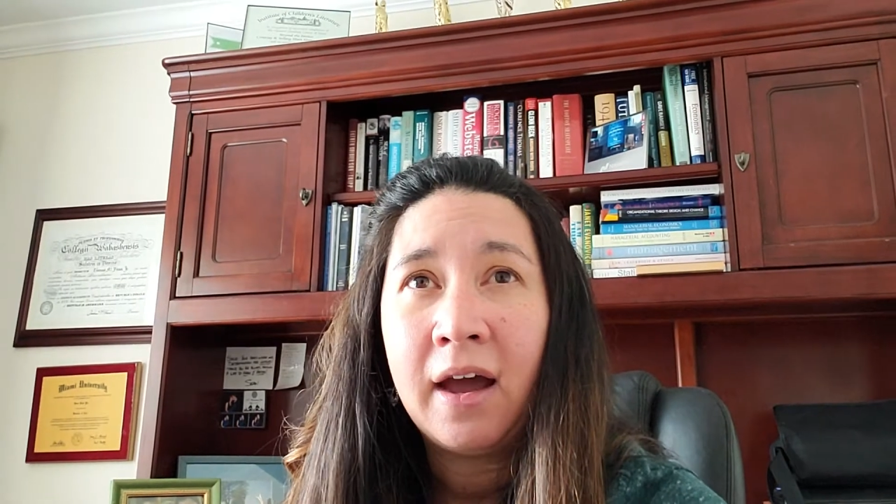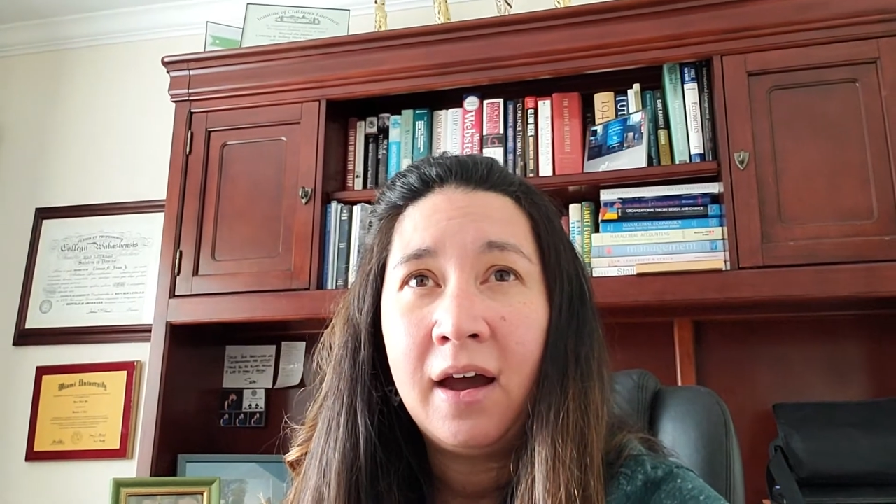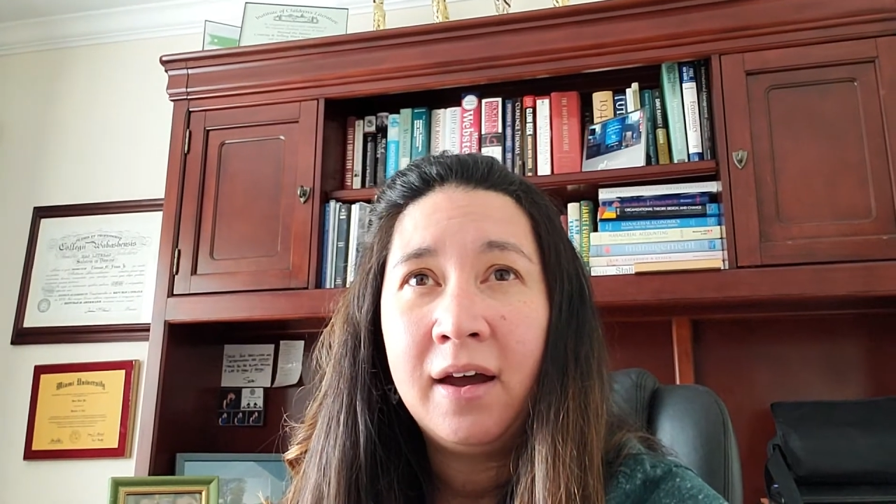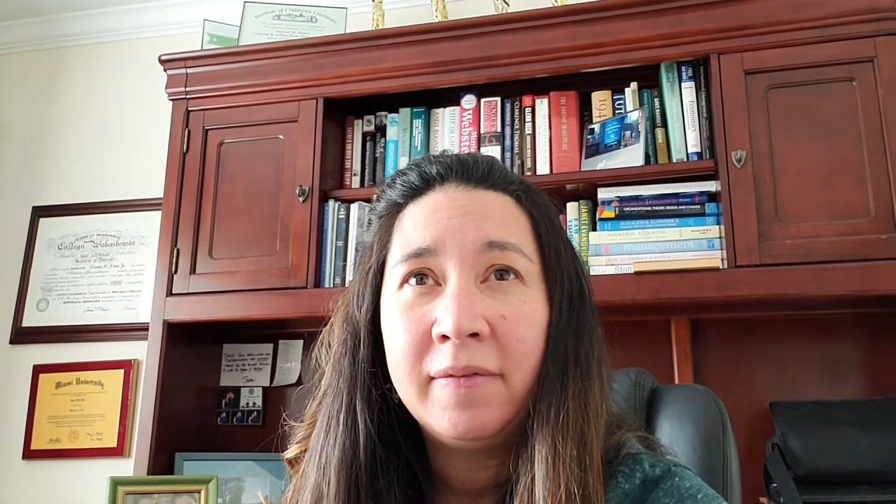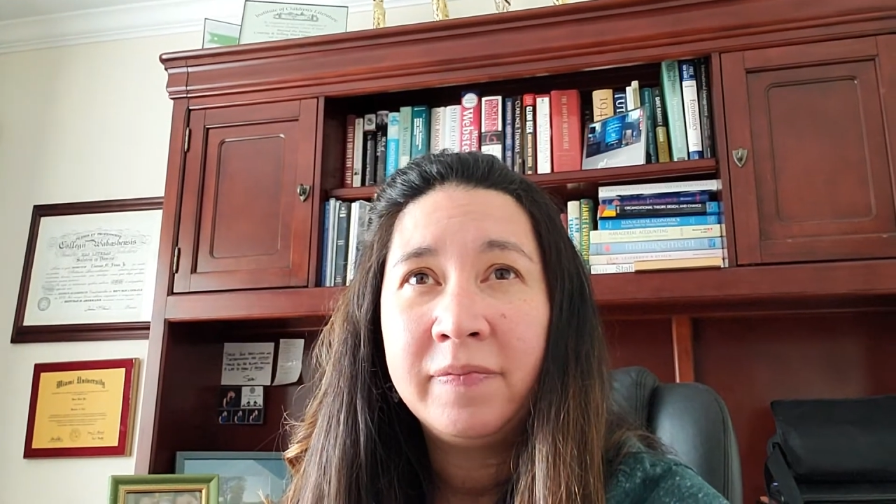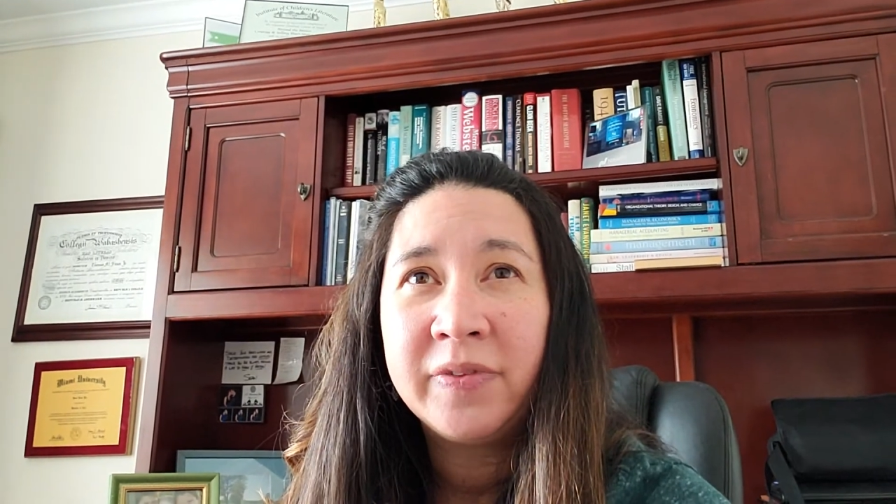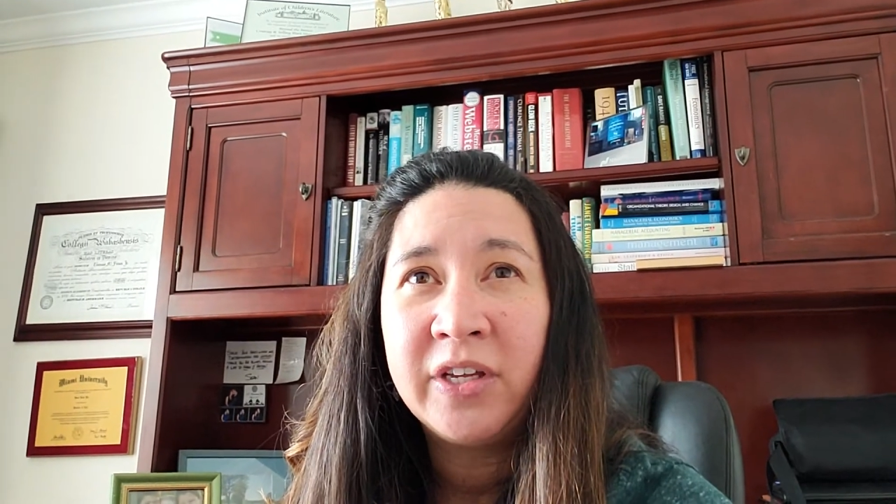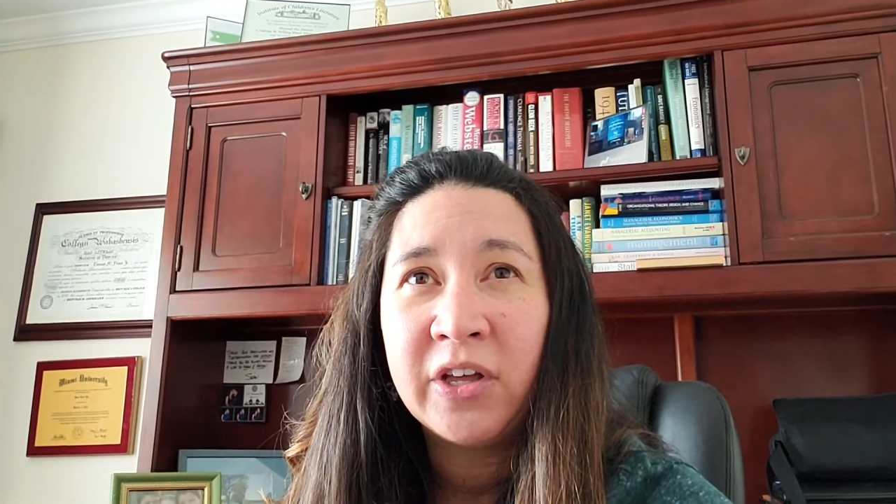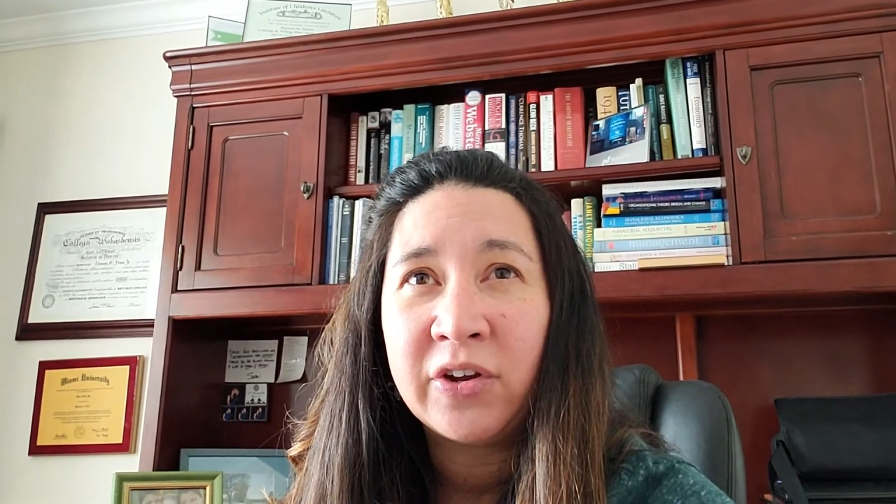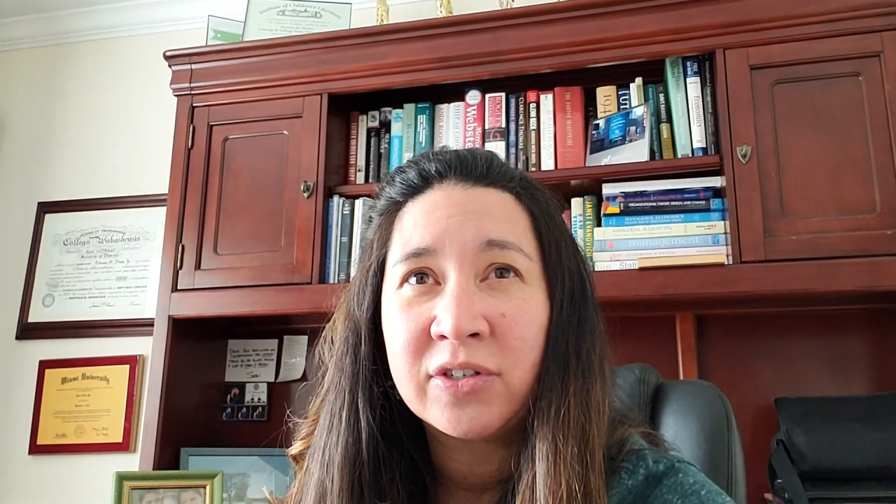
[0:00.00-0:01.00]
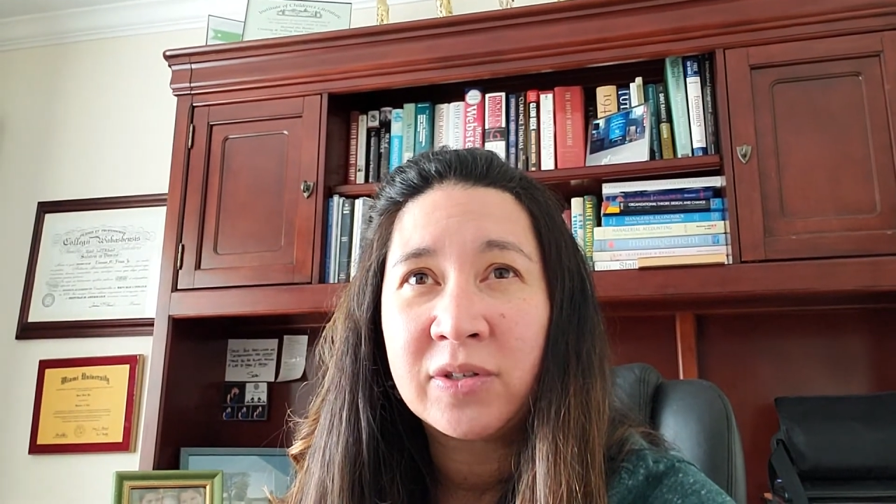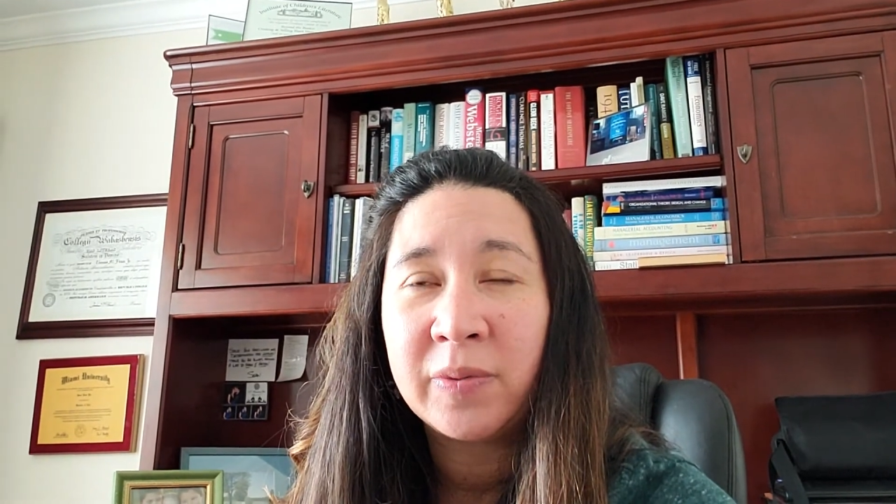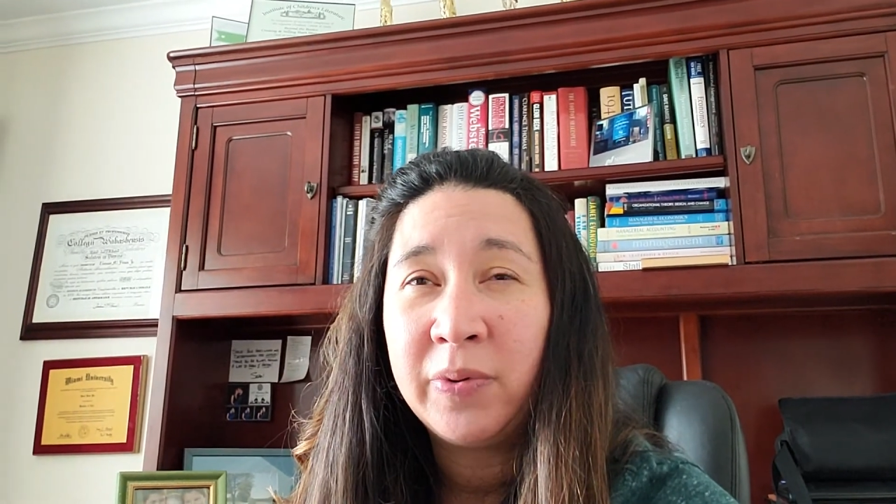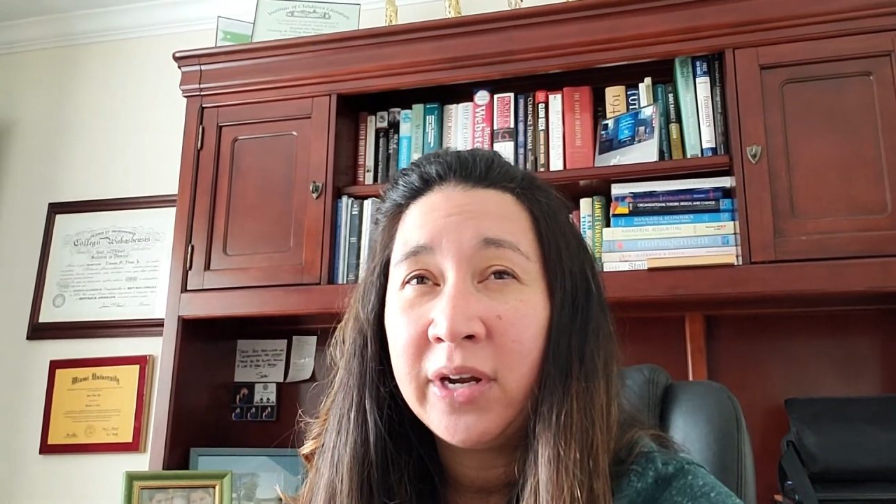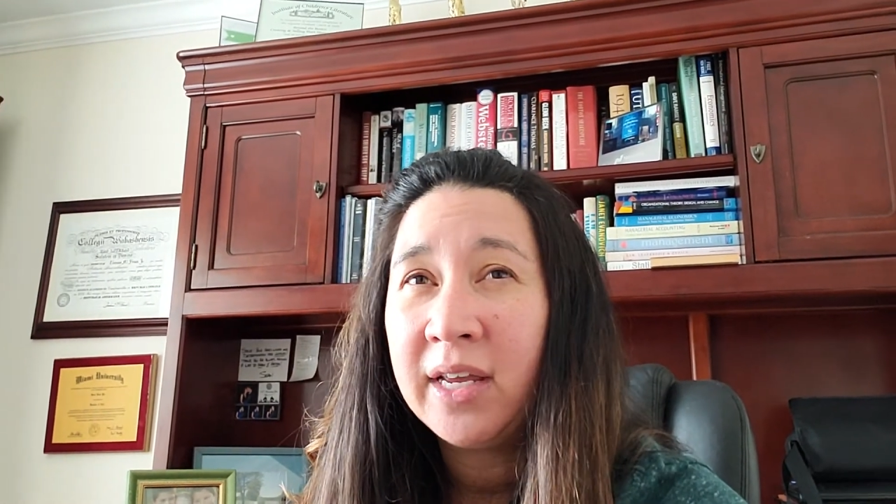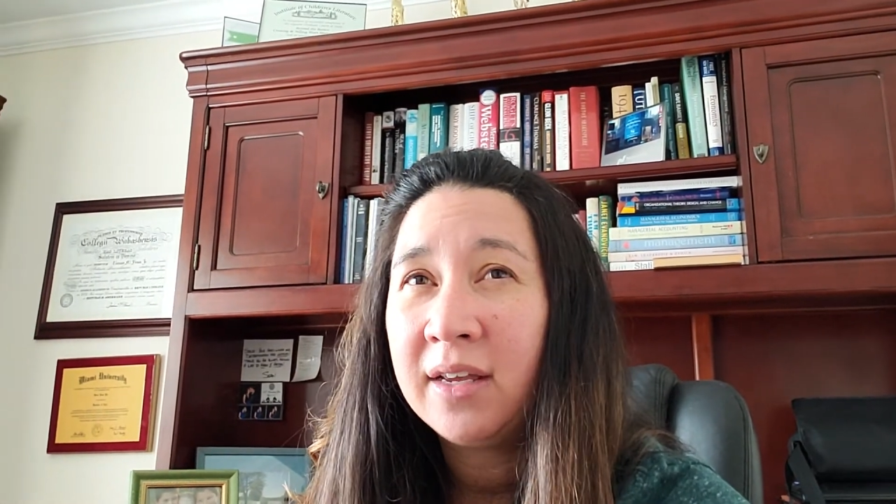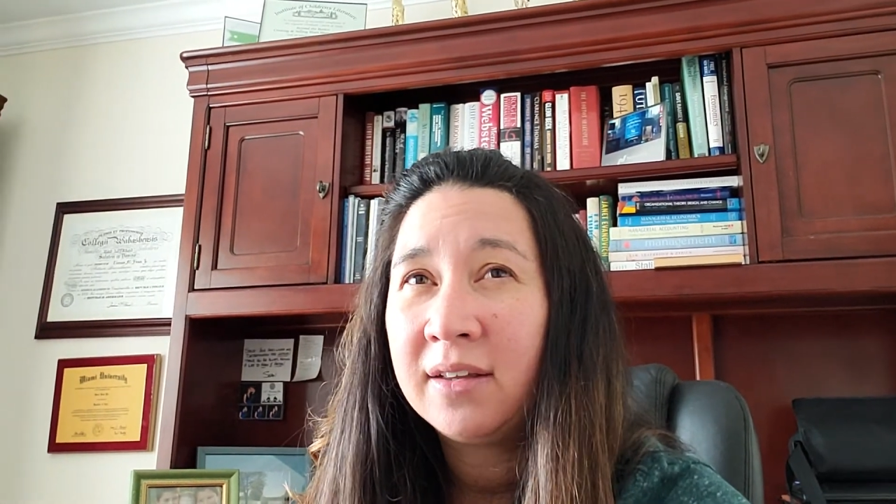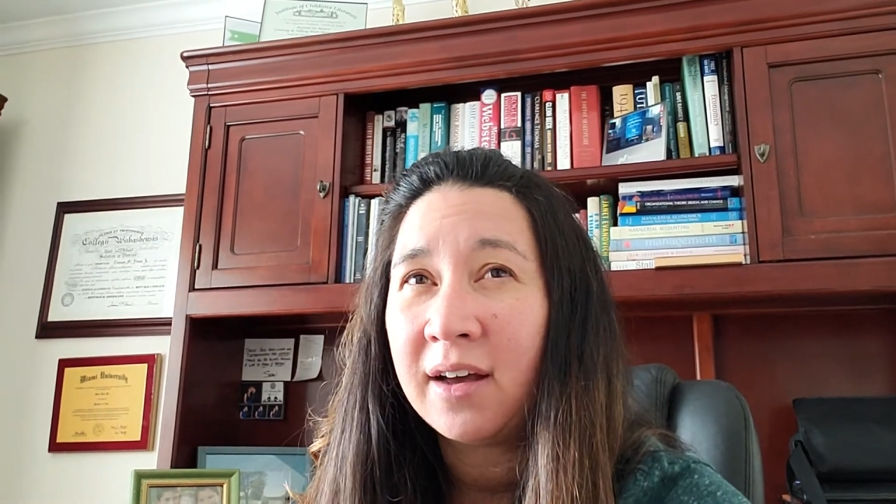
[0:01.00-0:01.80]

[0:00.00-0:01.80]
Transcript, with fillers: Um, you know, there's some pretty